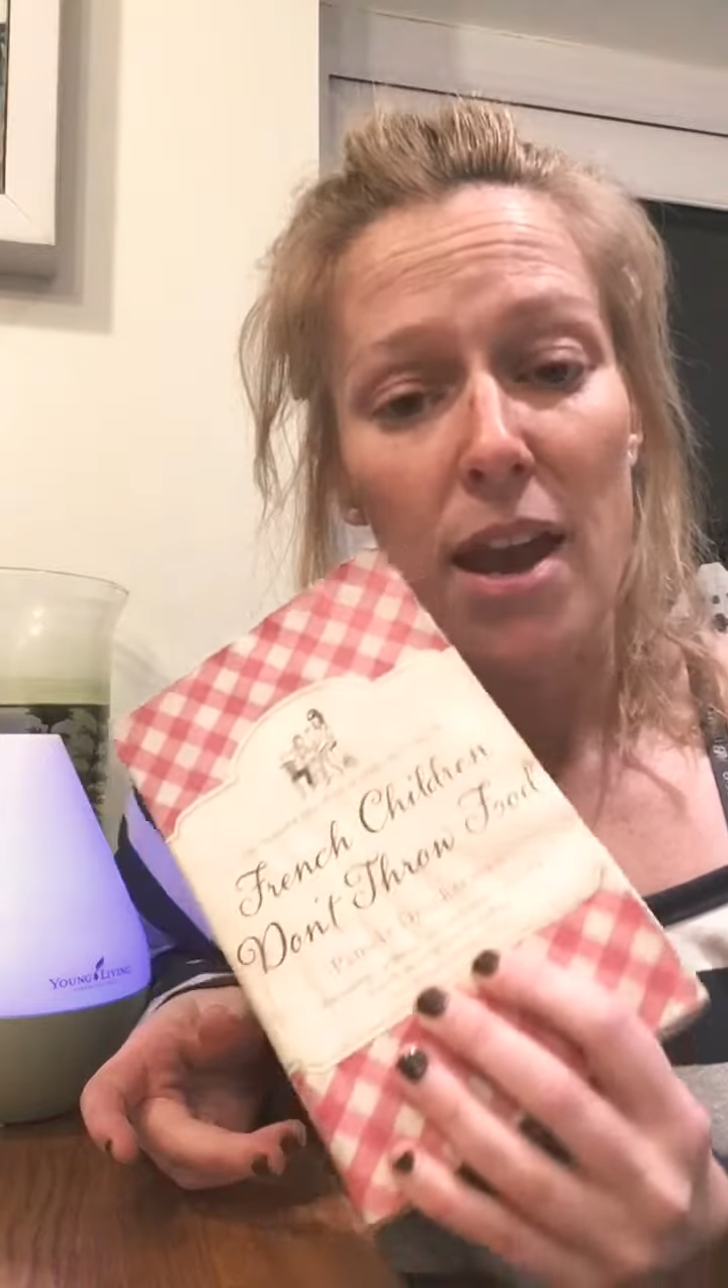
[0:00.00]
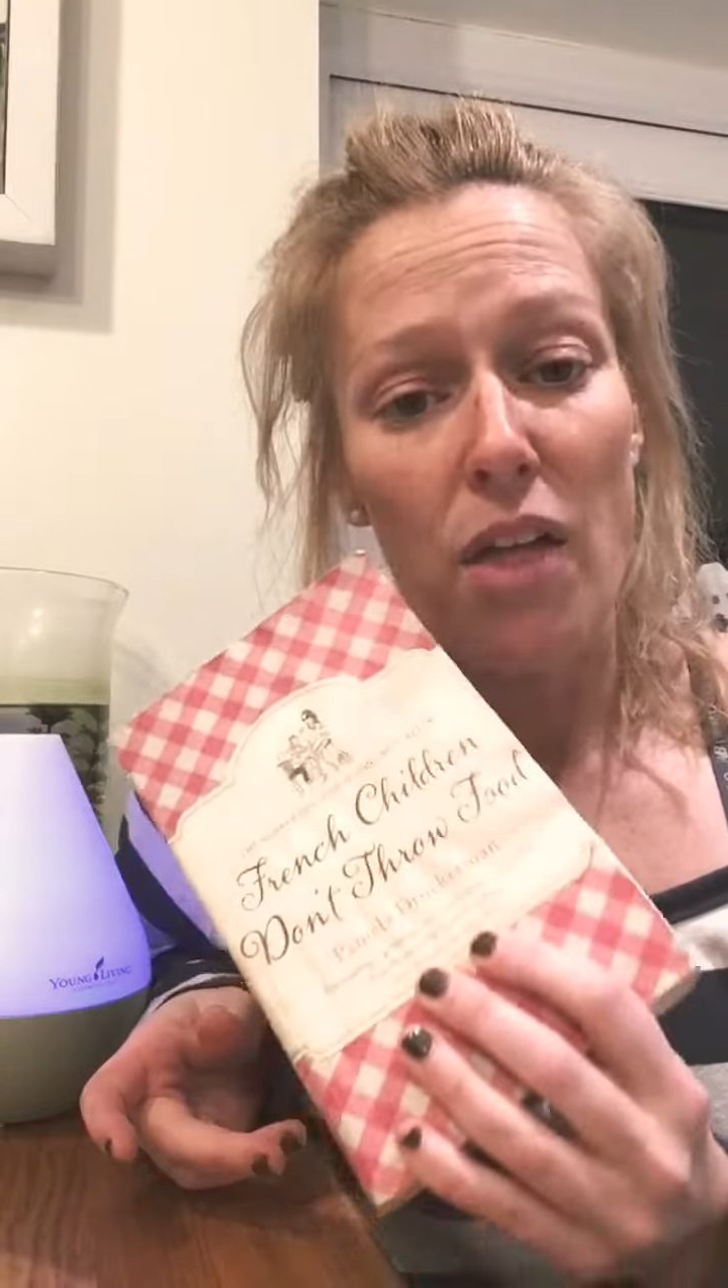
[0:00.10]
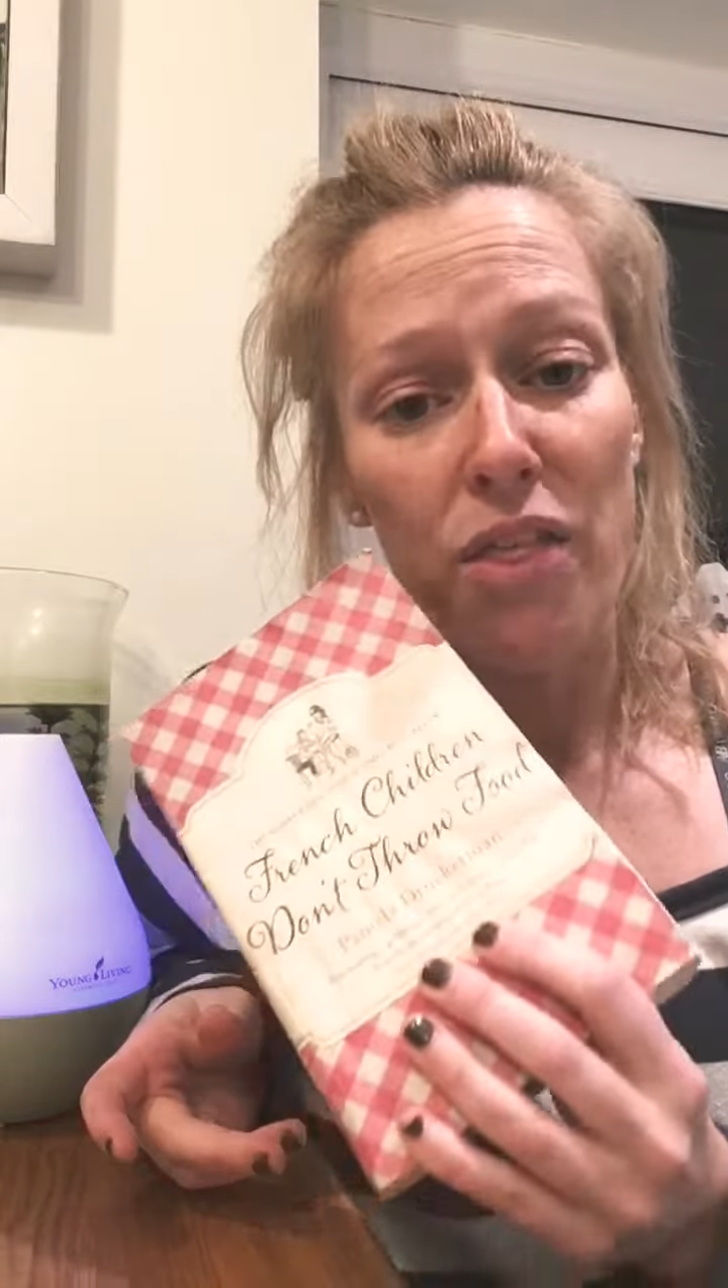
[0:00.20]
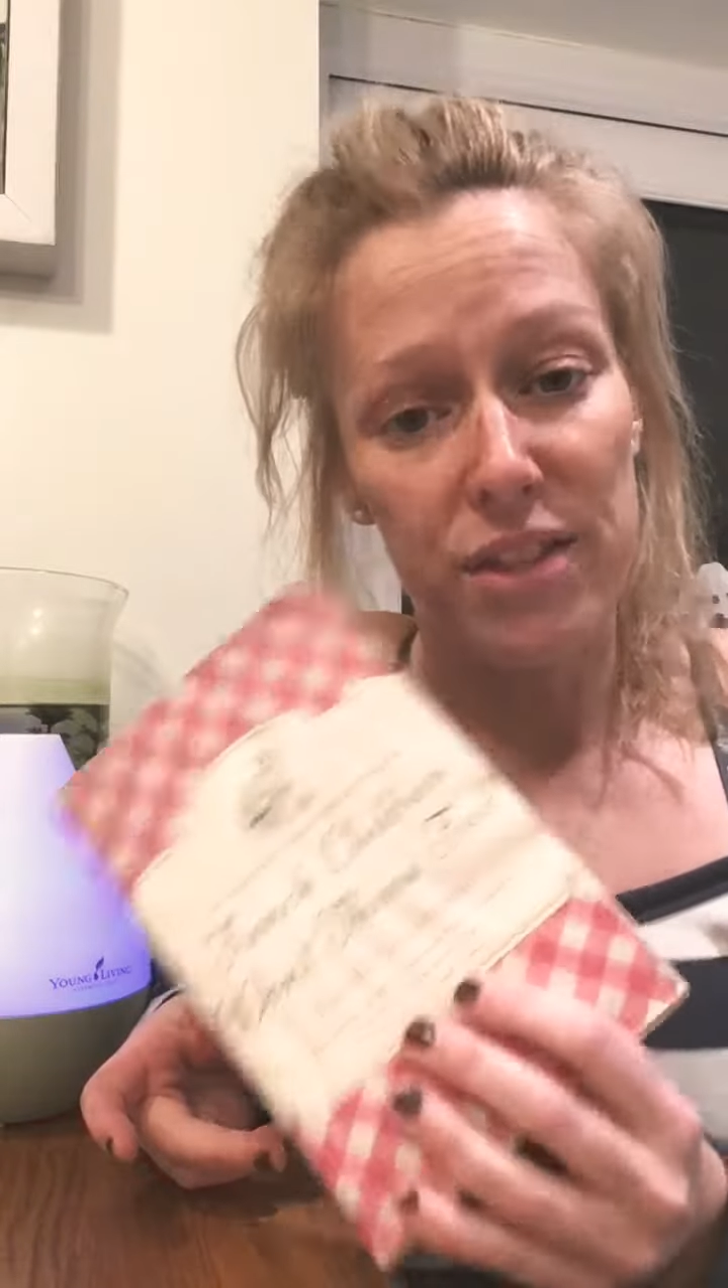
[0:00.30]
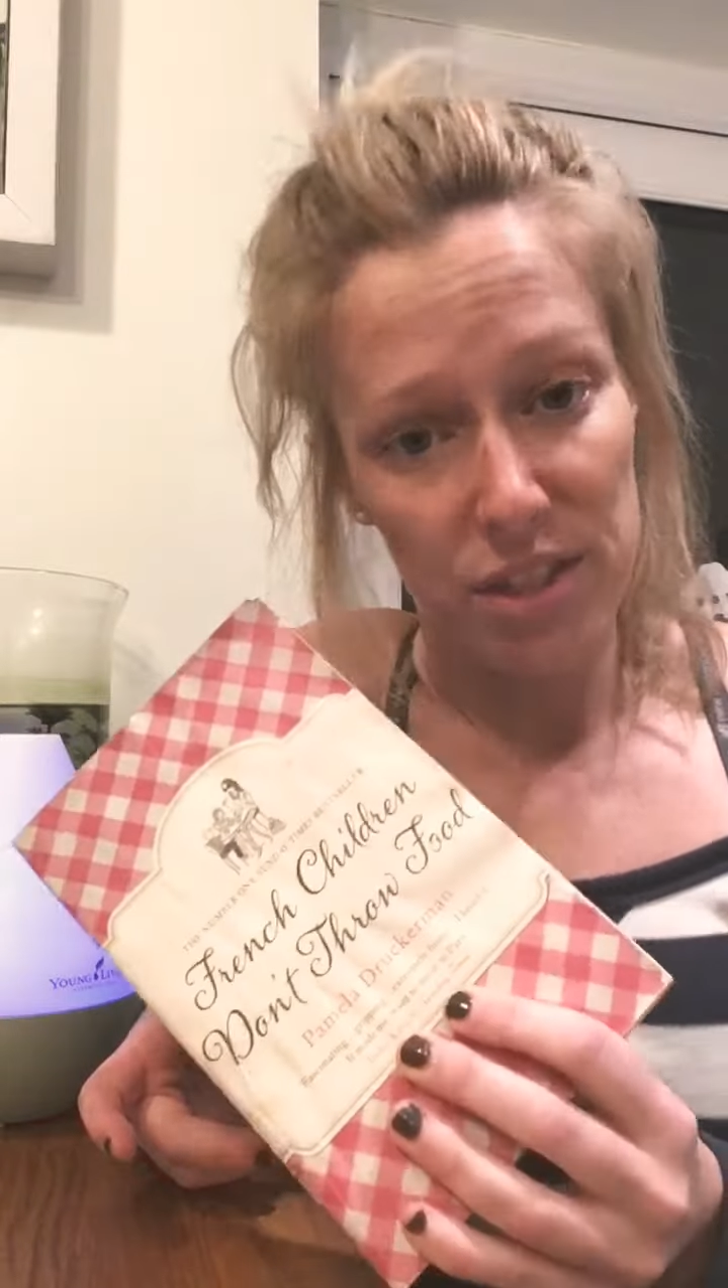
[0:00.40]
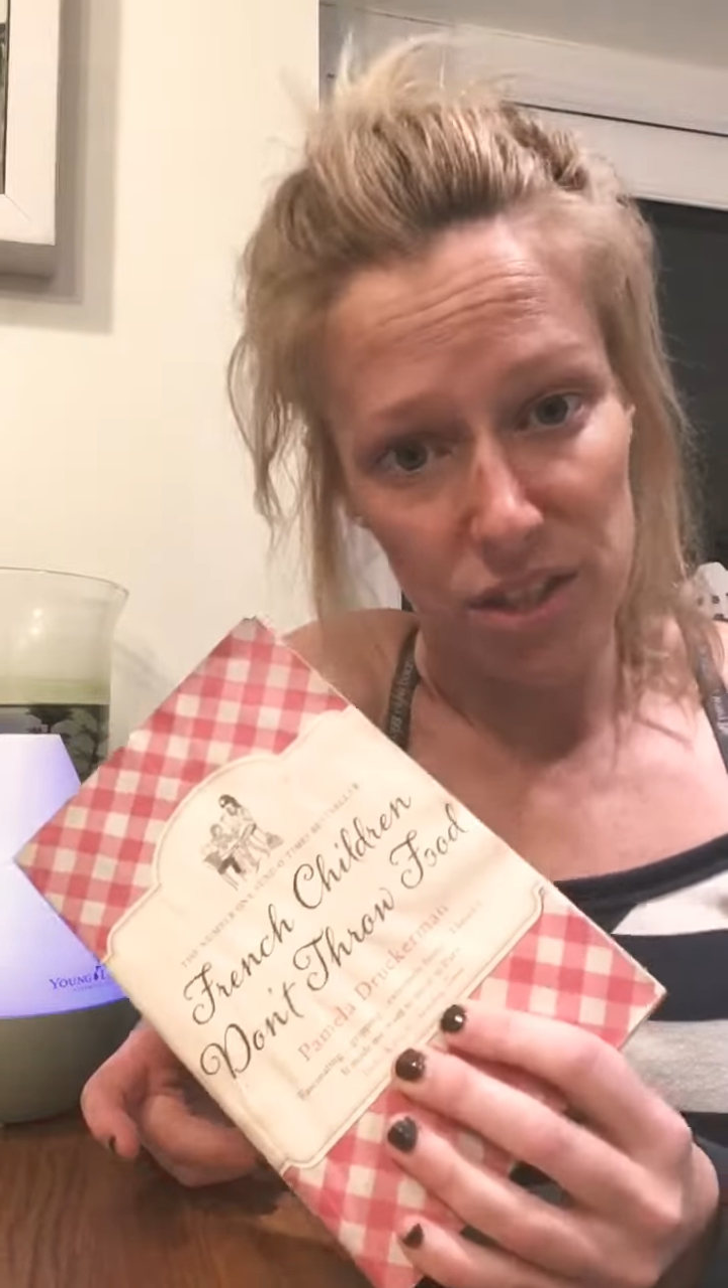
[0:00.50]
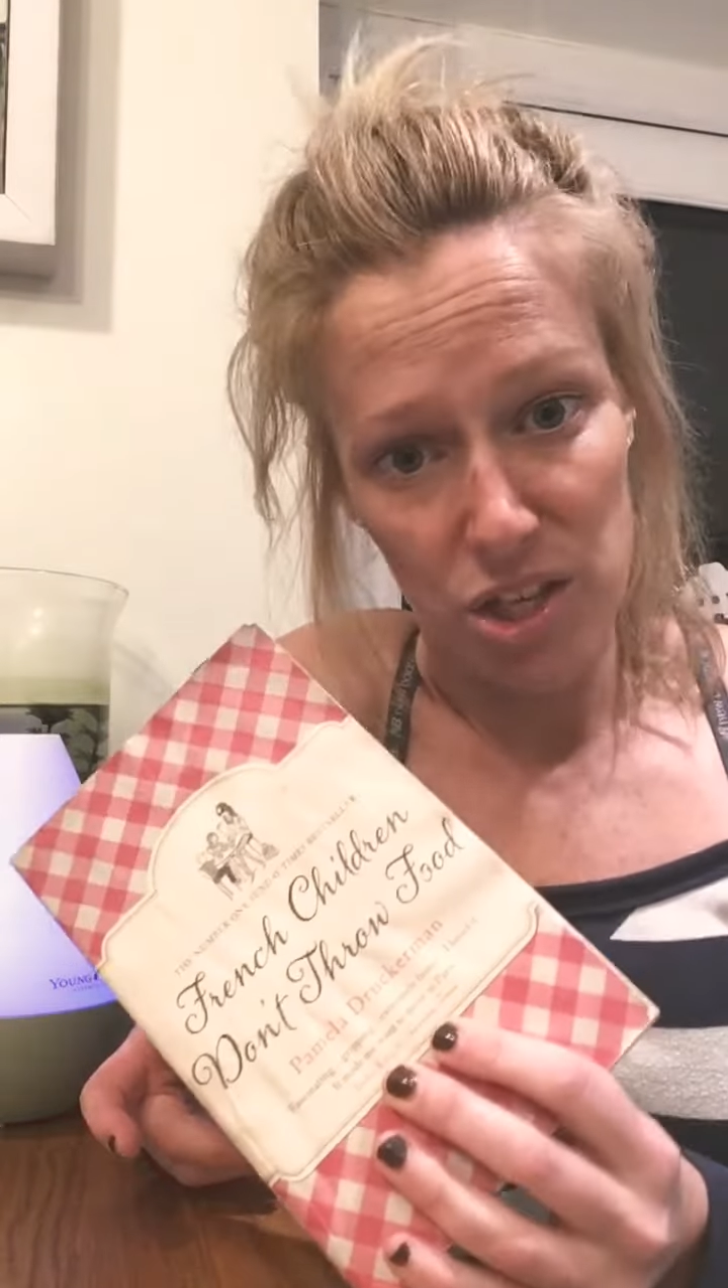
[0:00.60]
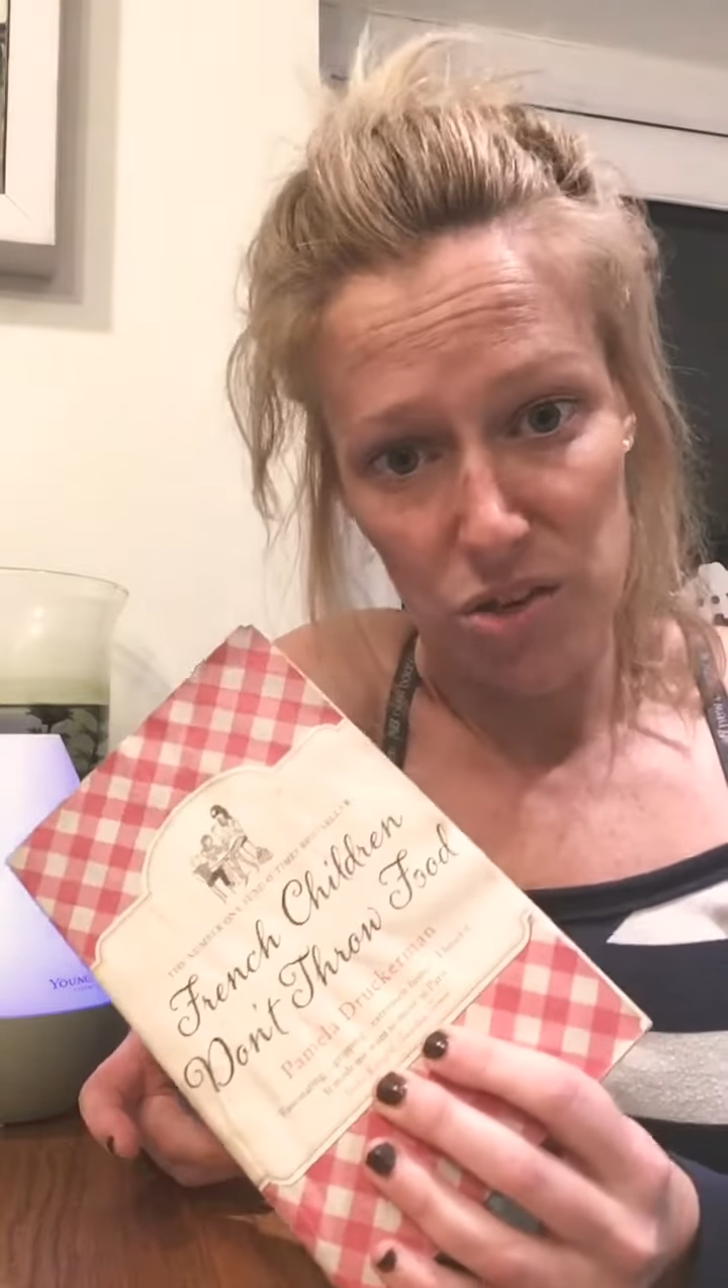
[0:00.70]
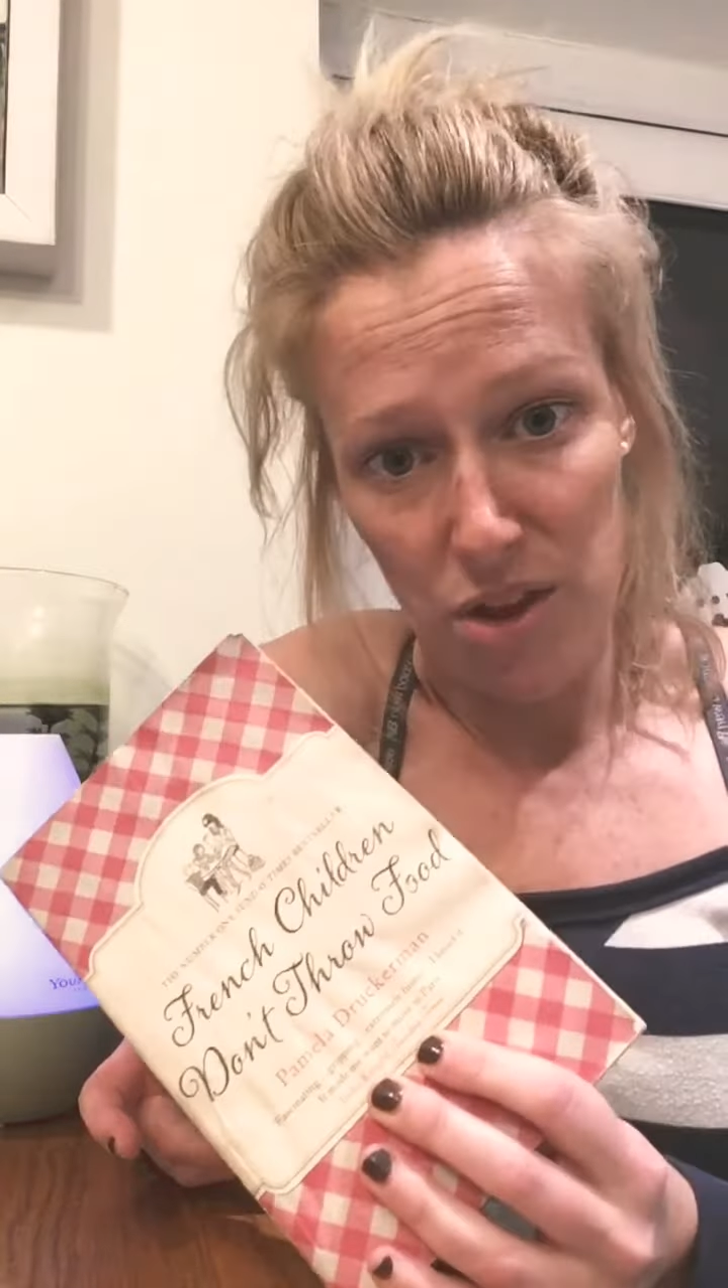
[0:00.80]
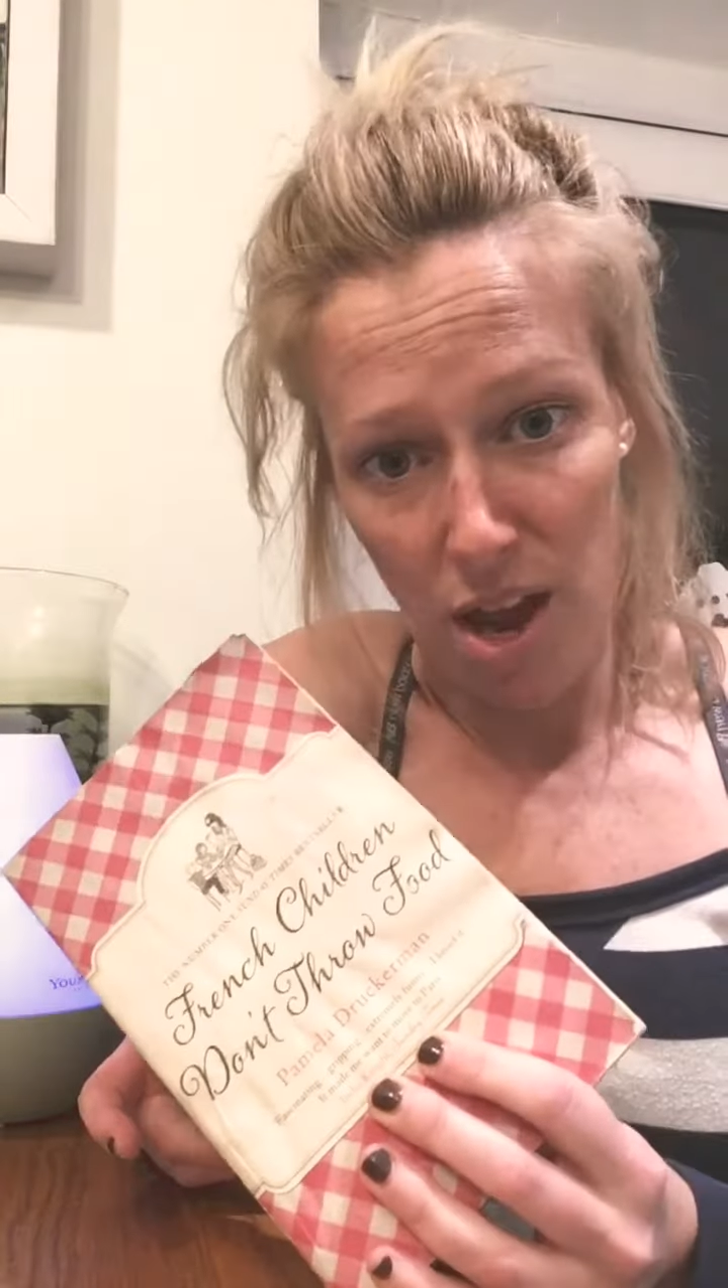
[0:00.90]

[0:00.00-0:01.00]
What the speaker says: Now this is the